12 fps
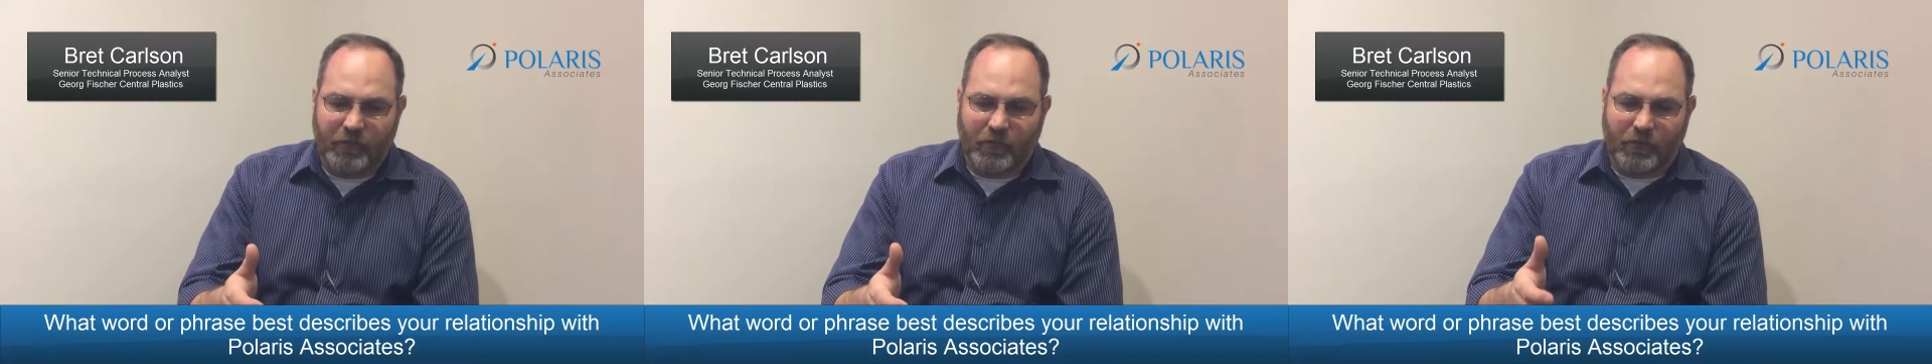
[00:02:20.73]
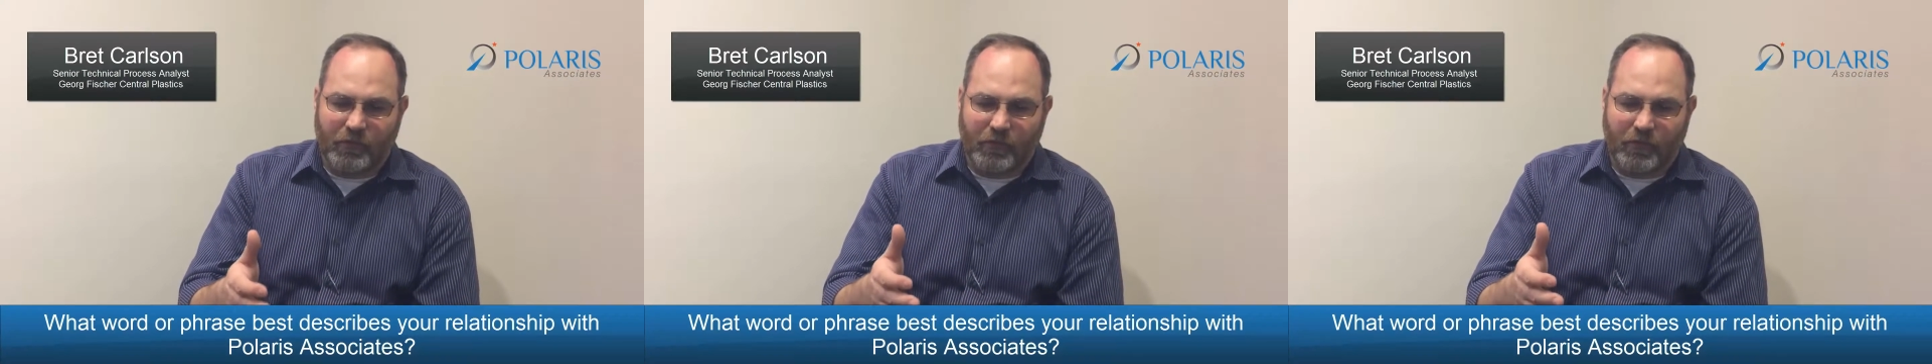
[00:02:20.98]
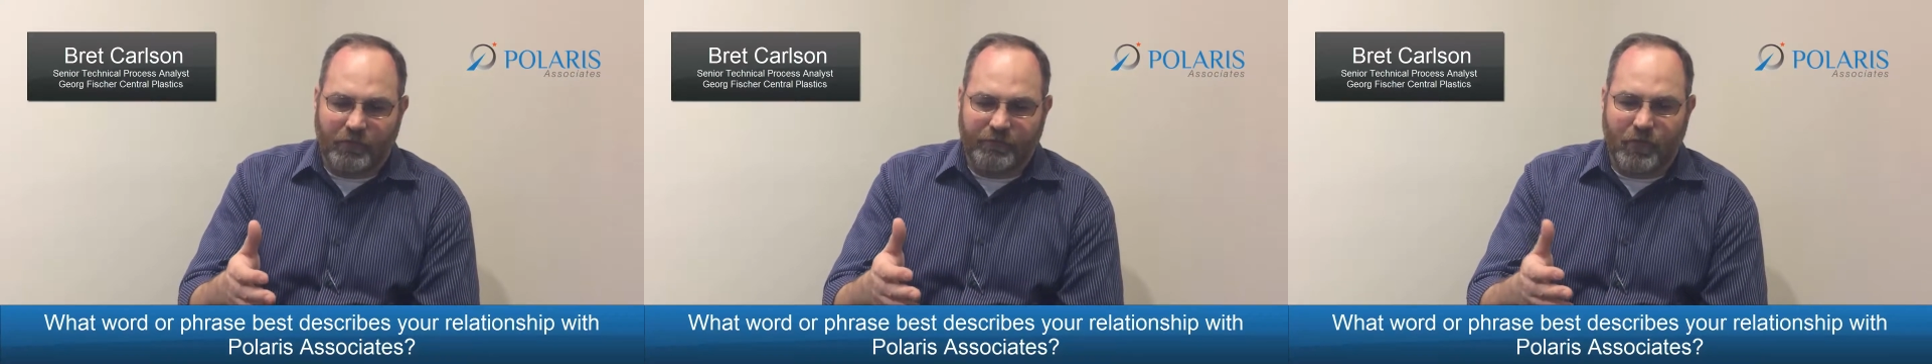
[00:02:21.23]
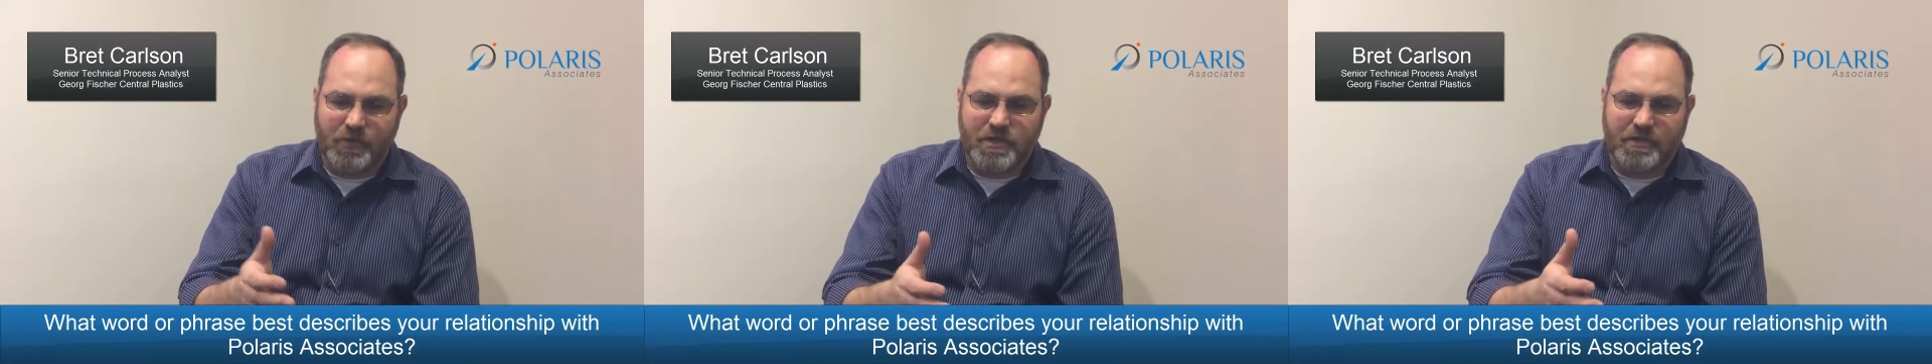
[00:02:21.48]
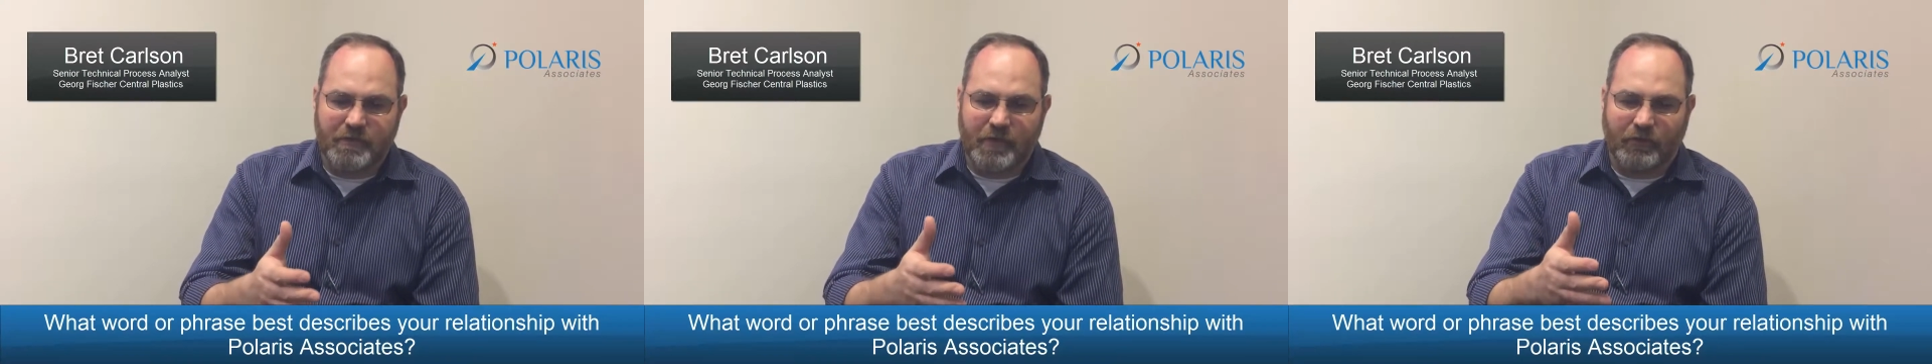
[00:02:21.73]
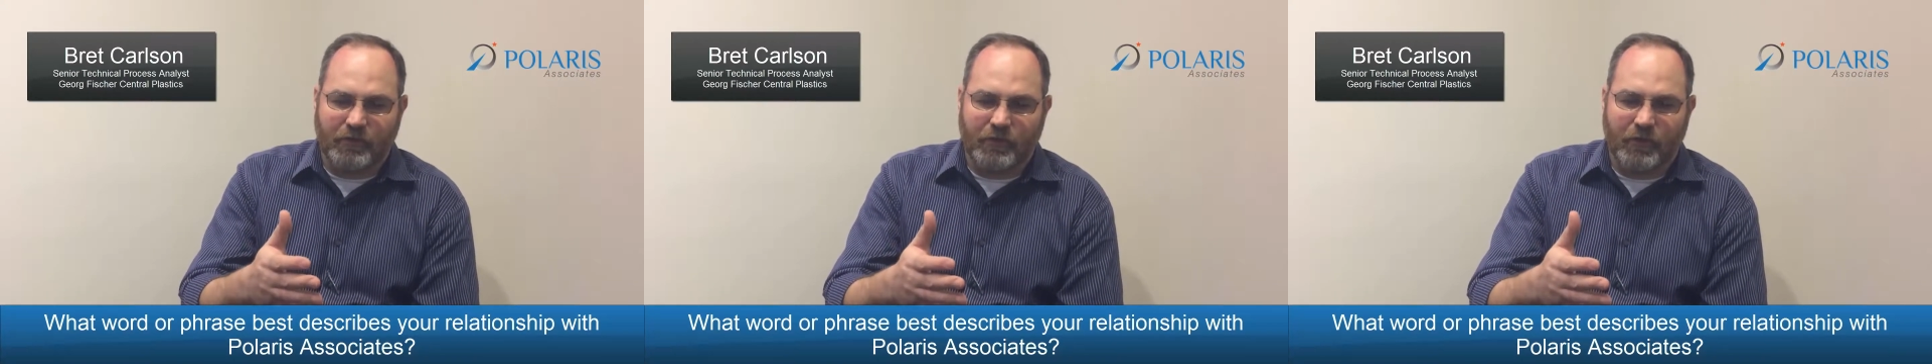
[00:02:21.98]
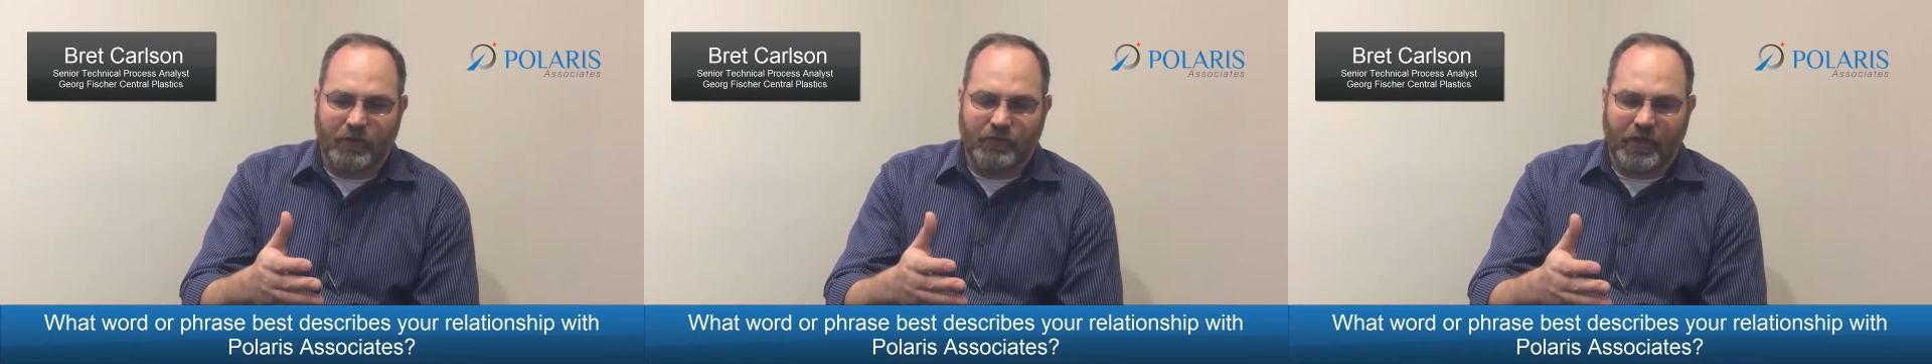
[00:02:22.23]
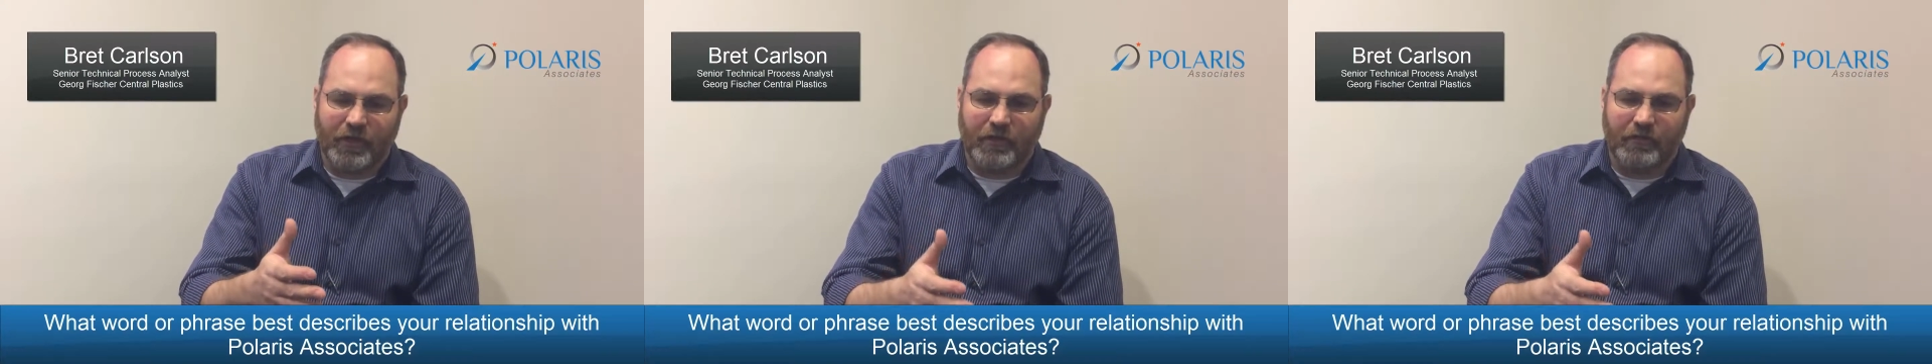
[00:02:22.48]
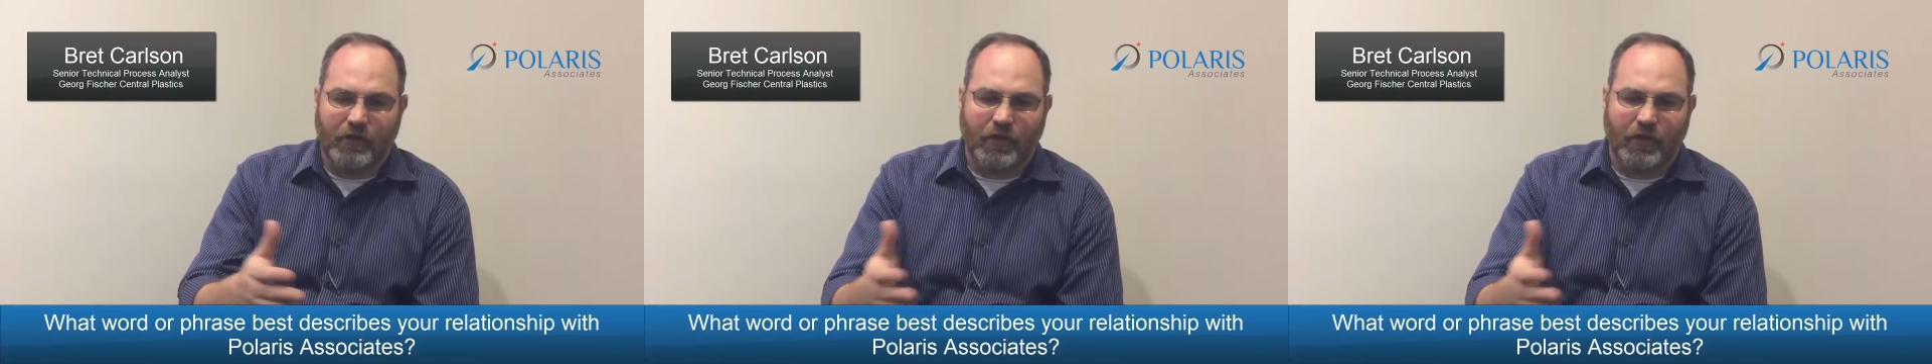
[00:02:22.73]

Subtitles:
we were fortunate to be able to do our training